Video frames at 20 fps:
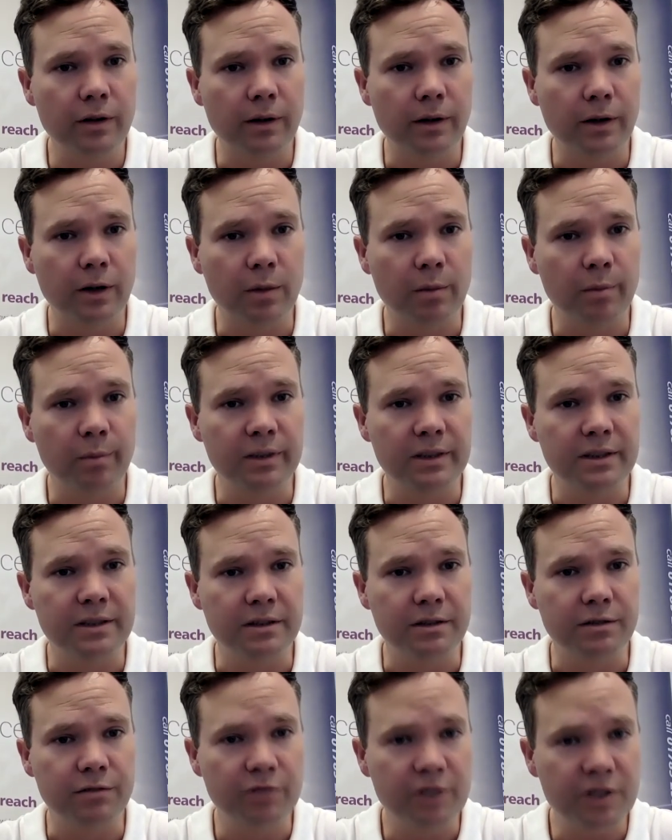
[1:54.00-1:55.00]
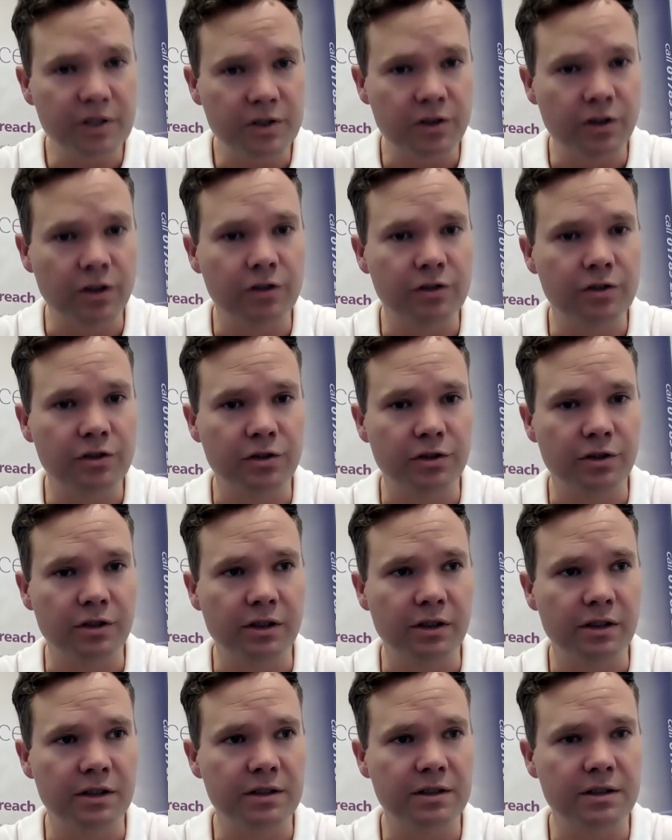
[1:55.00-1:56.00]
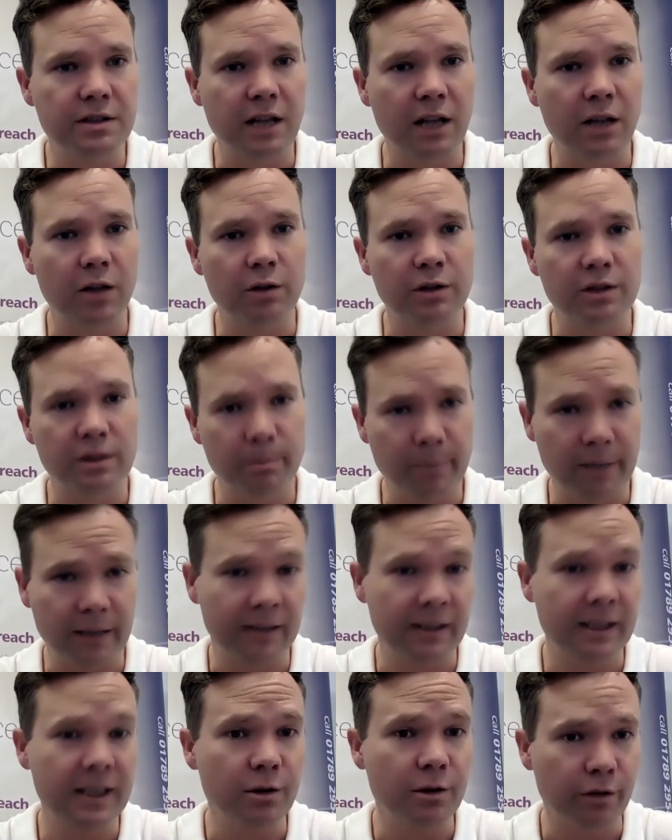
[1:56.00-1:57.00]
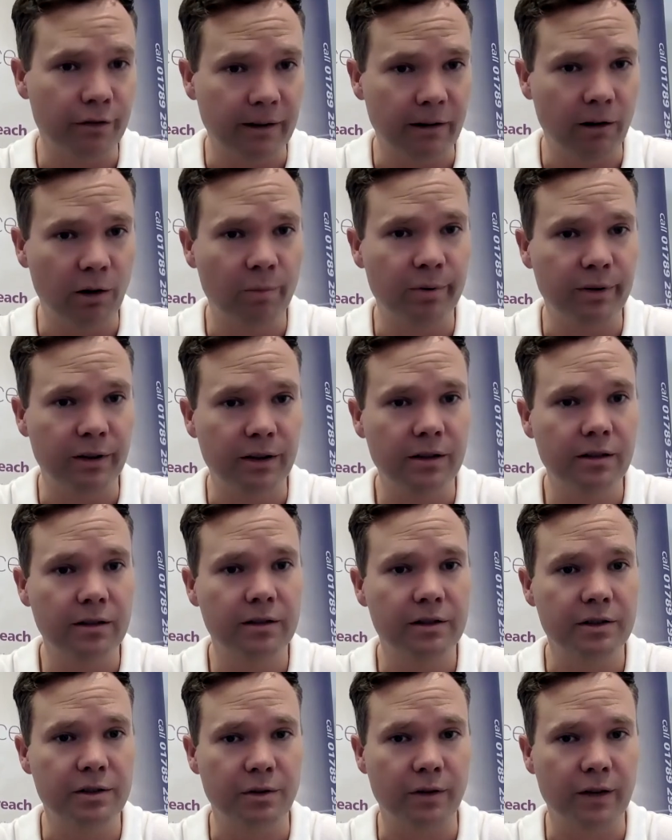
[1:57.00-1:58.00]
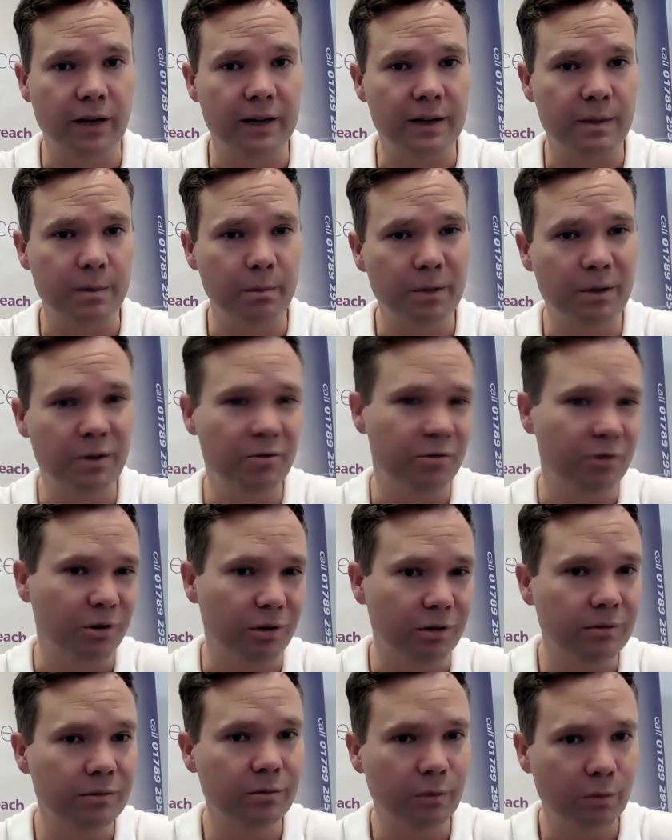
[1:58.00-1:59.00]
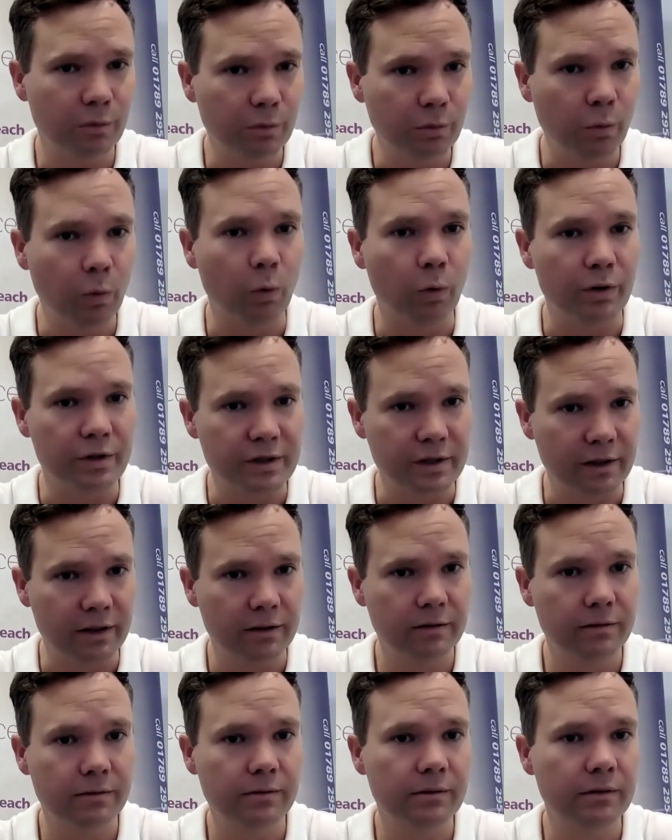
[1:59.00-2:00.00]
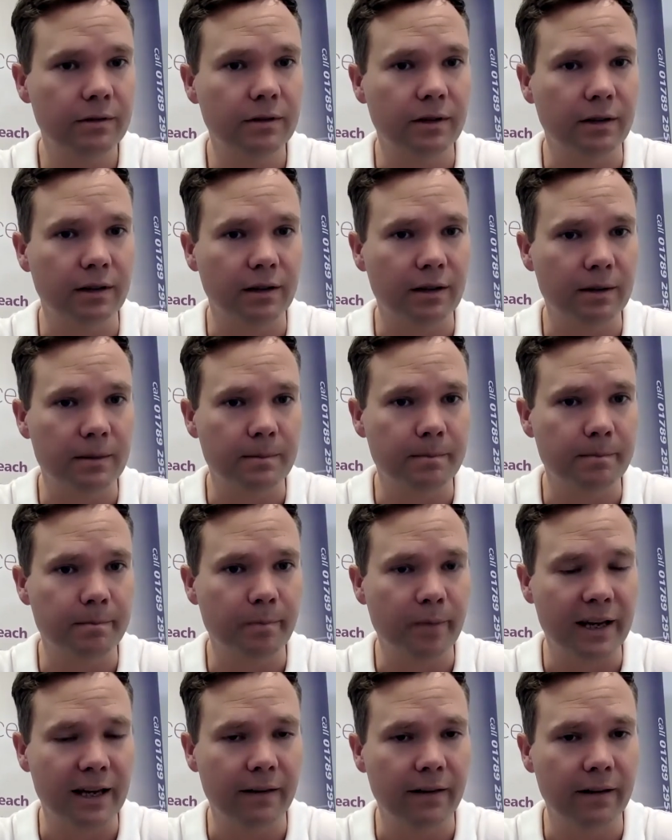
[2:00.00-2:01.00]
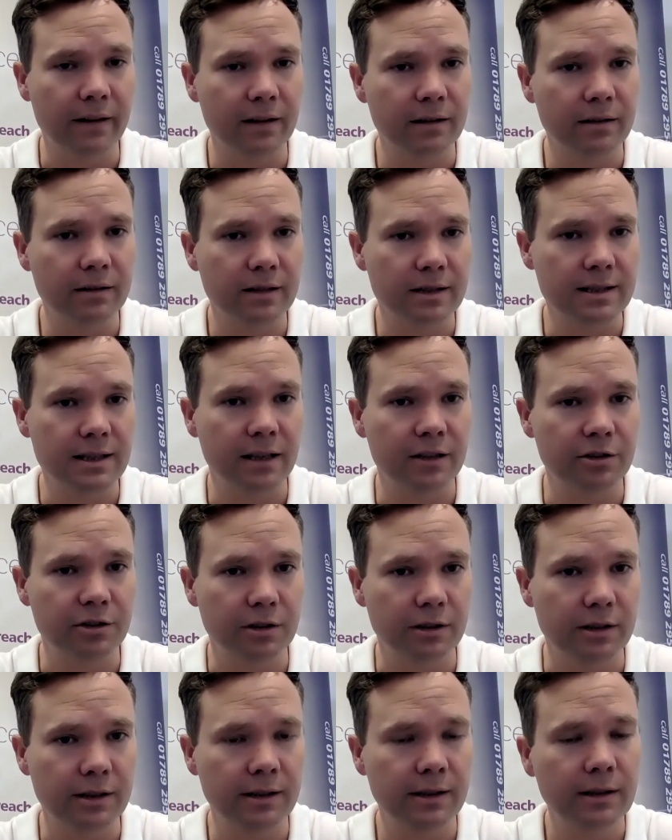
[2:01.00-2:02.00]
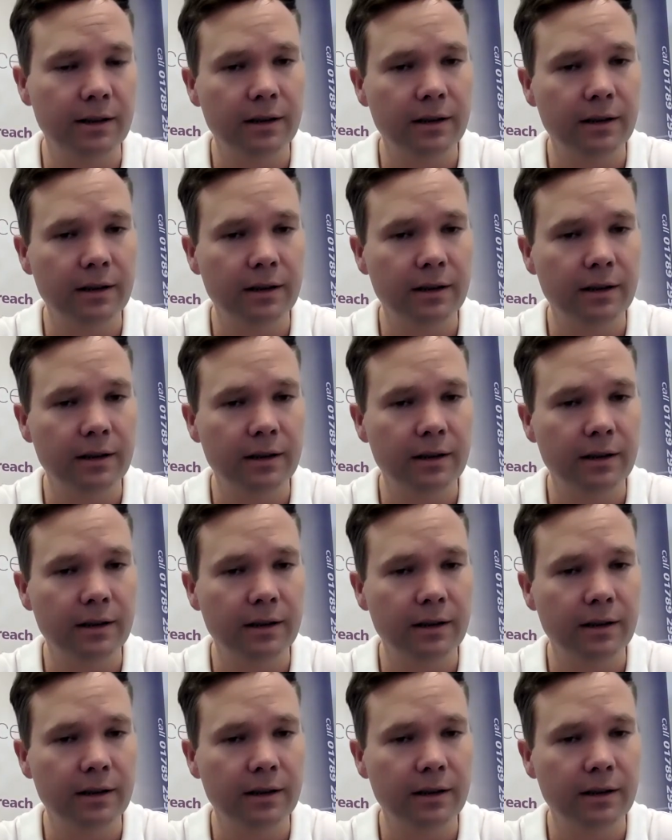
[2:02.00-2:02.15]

completed research studies that looked at balneotherapy, so that's mineral water bathing essentially,